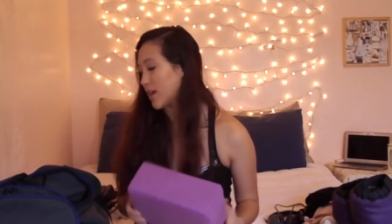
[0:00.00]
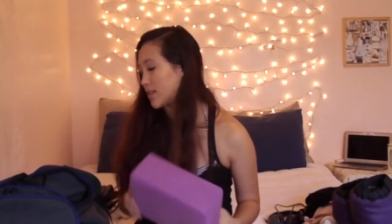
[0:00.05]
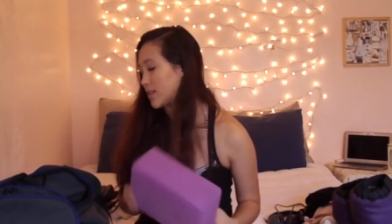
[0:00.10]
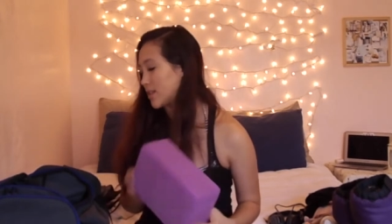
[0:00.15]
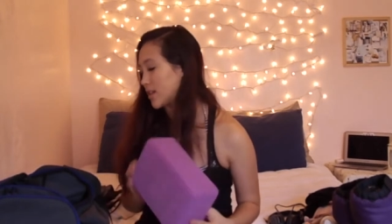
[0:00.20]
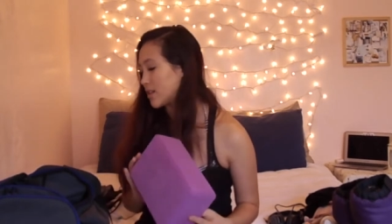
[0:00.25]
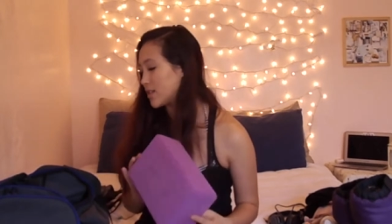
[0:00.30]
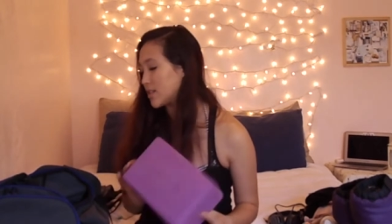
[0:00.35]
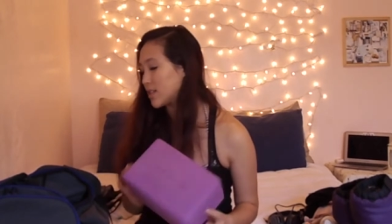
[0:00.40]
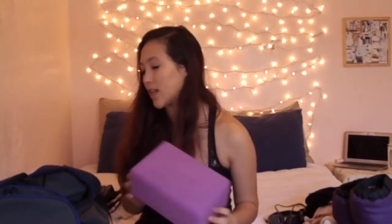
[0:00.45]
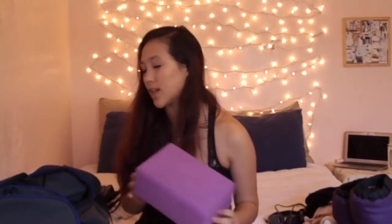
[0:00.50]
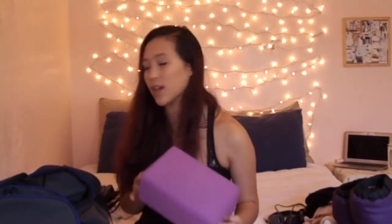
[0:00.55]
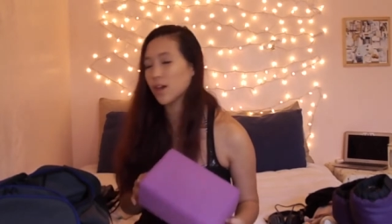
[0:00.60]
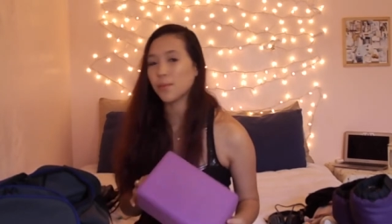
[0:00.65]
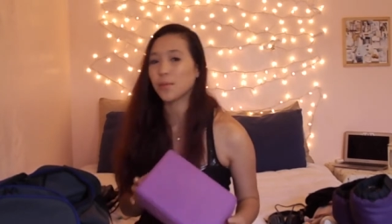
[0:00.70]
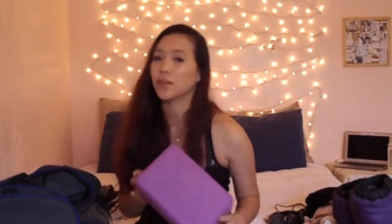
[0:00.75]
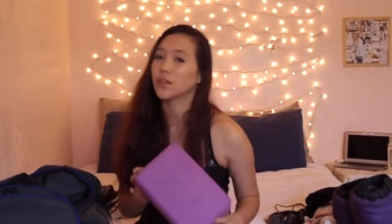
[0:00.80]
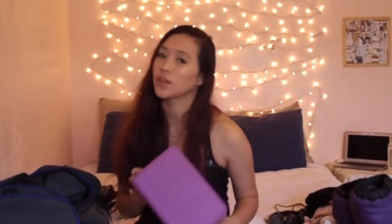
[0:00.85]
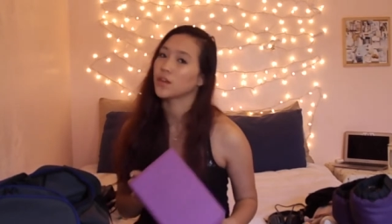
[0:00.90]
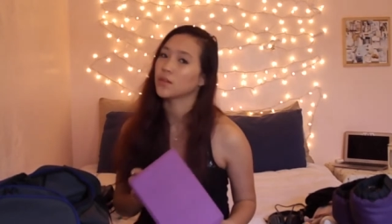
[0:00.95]
It does take
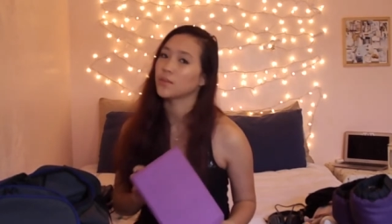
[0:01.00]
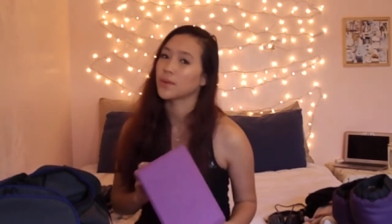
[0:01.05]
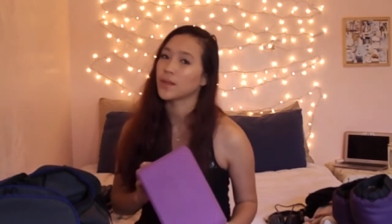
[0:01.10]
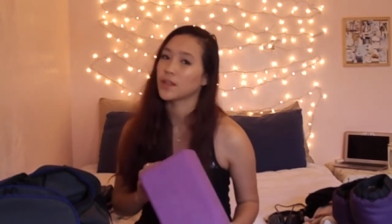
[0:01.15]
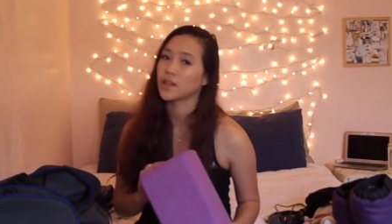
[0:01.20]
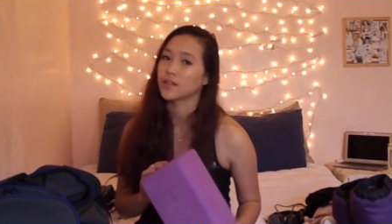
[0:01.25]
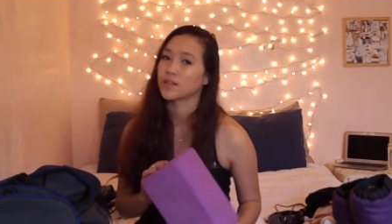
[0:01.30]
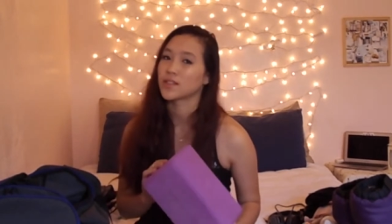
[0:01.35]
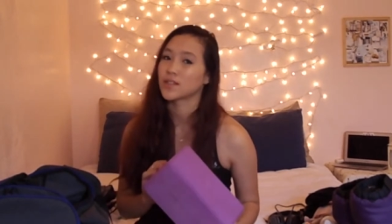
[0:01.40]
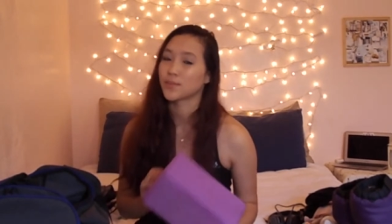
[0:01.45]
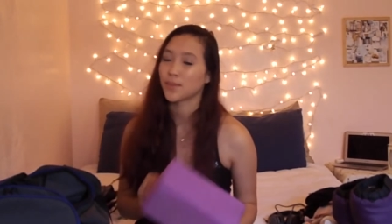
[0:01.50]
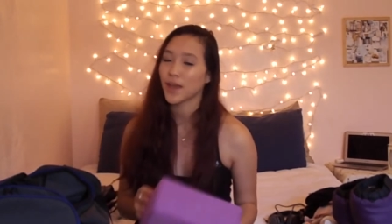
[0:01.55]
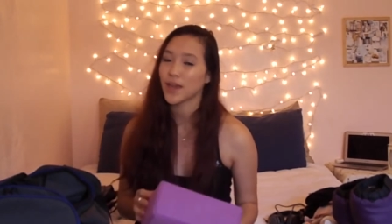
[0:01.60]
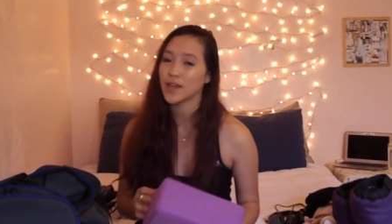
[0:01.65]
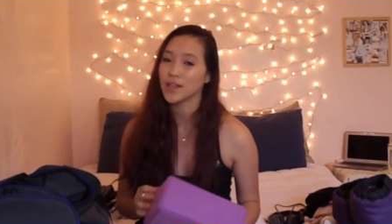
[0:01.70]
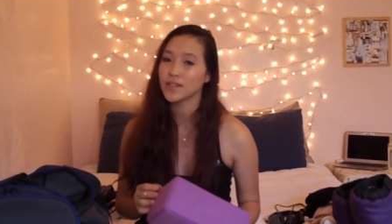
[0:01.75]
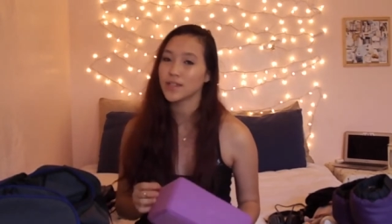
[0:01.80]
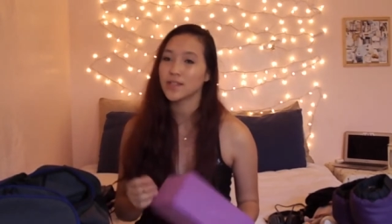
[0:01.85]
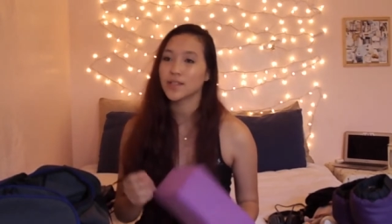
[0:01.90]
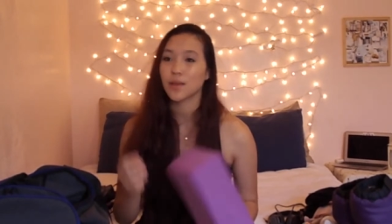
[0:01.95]
up a little bit of
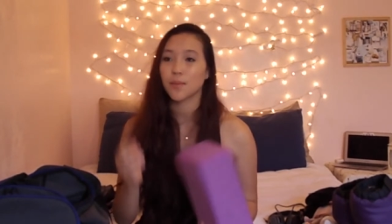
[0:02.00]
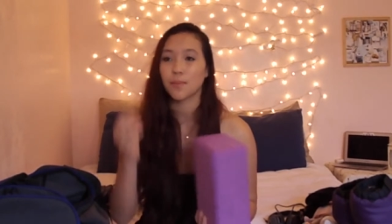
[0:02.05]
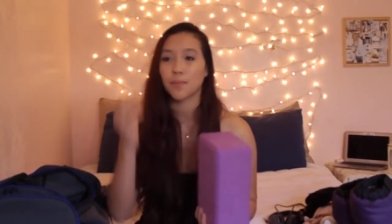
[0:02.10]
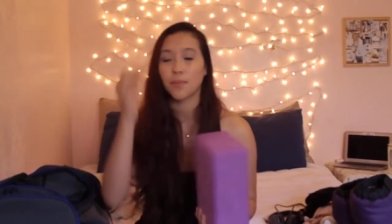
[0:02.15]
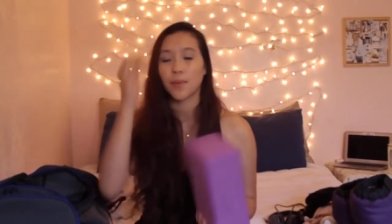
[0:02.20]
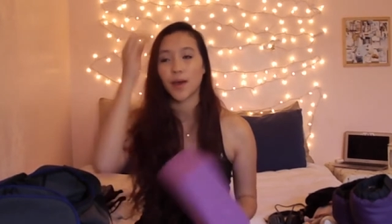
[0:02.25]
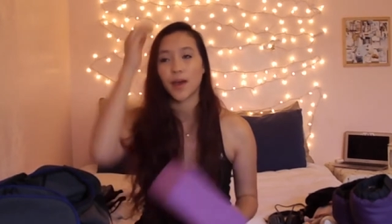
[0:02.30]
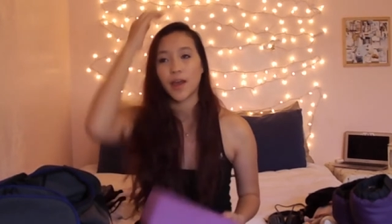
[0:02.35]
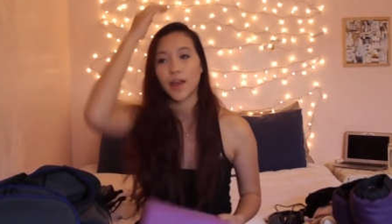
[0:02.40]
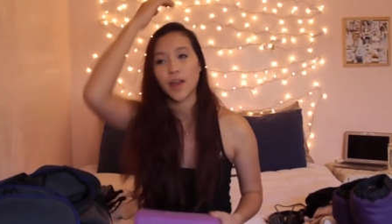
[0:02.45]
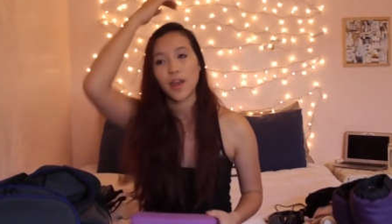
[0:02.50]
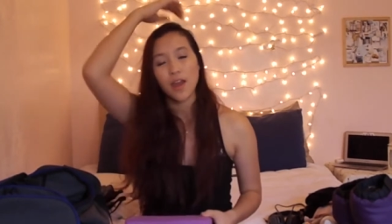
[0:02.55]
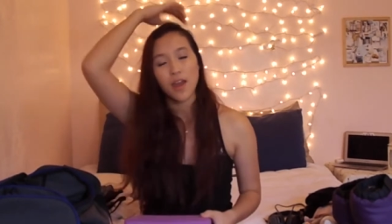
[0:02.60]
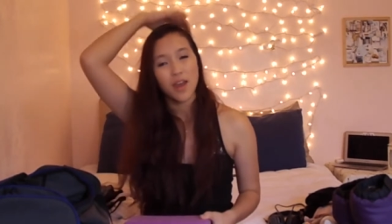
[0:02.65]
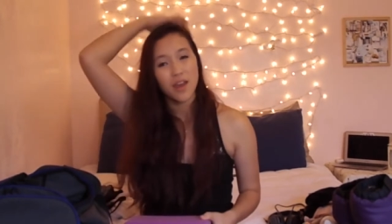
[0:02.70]
space, but